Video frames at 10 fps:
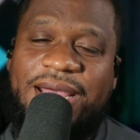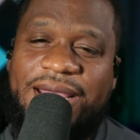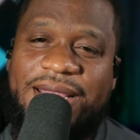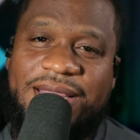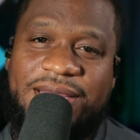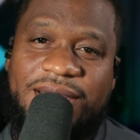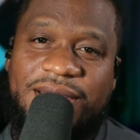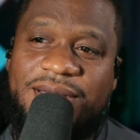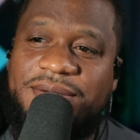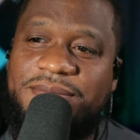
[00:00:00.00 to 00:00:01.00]
And
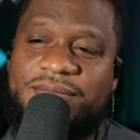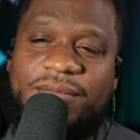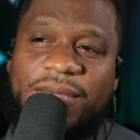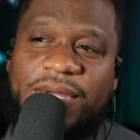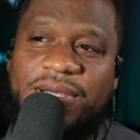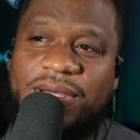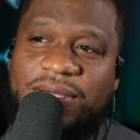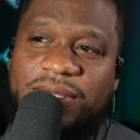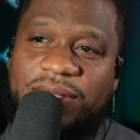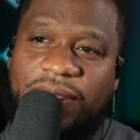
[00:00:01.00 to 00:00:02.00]
then,
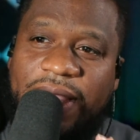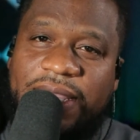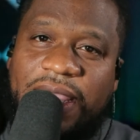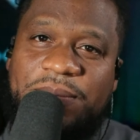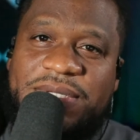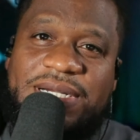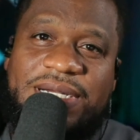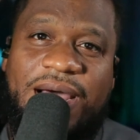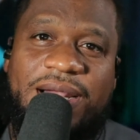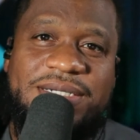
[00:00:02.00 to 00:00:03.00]
I came into the
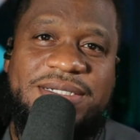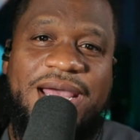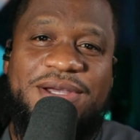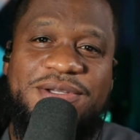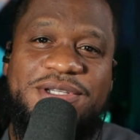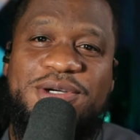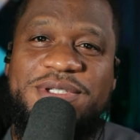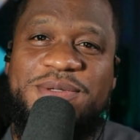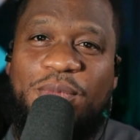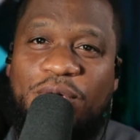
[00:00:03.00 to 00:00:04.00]
knowledge that YouTube
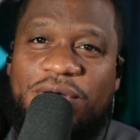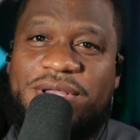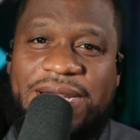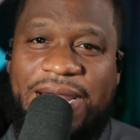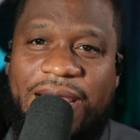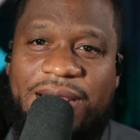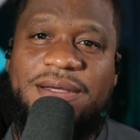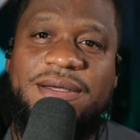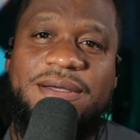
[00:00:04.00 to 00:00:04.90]
was more than that.